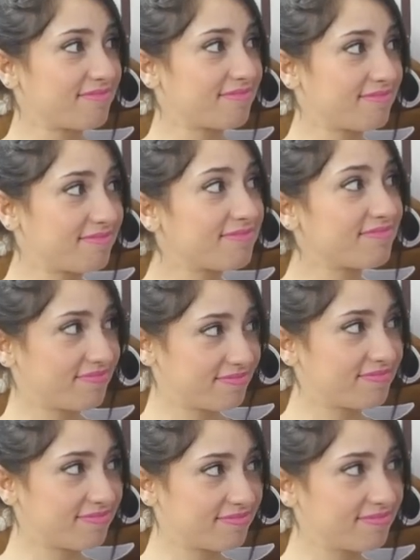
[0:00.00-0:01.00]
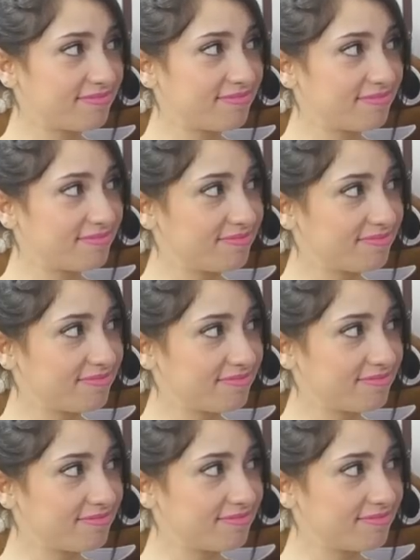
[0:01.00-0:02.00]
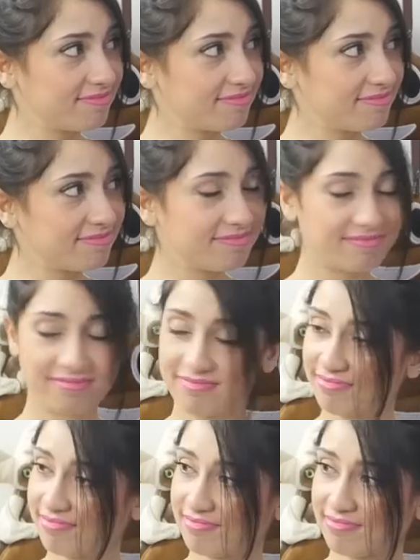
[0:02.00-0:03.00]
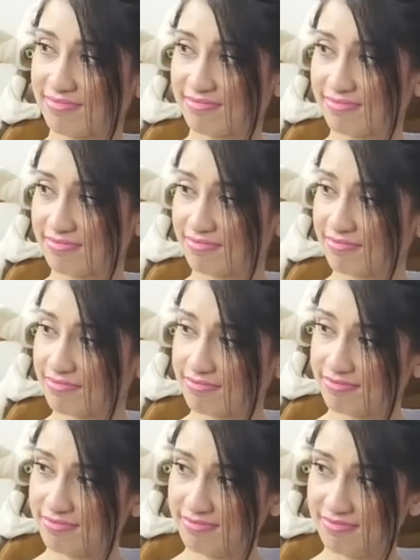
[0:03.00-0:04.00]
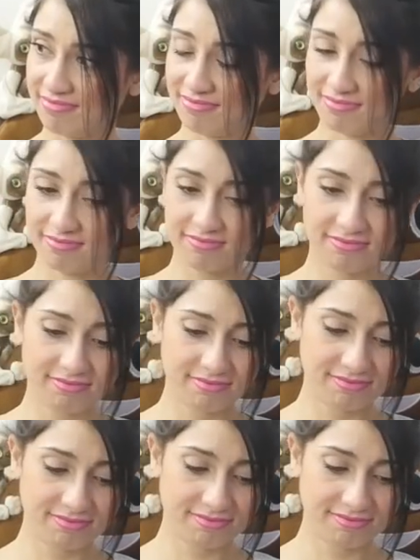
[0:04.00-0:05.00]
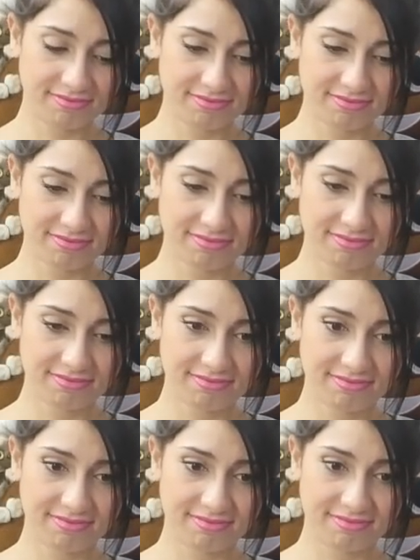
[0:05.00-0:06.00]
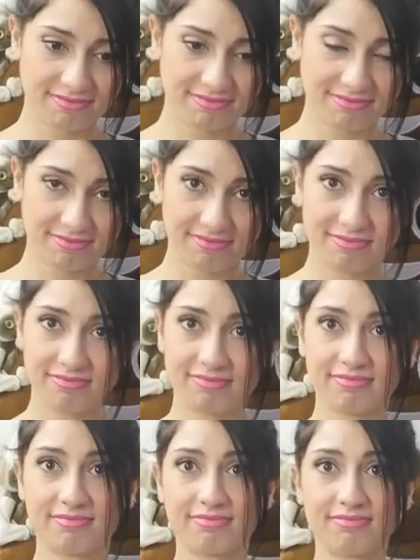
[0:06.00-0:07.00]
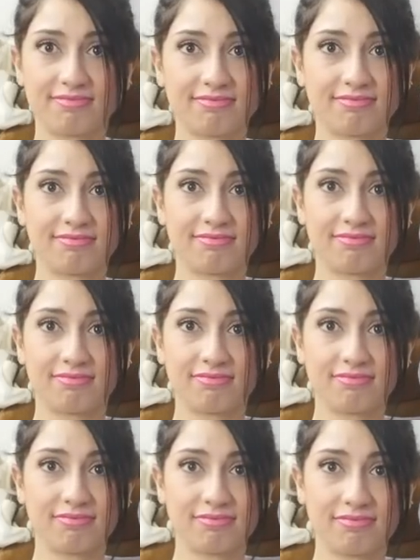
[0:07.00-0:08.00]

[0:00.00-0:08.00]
The person shown says nothing.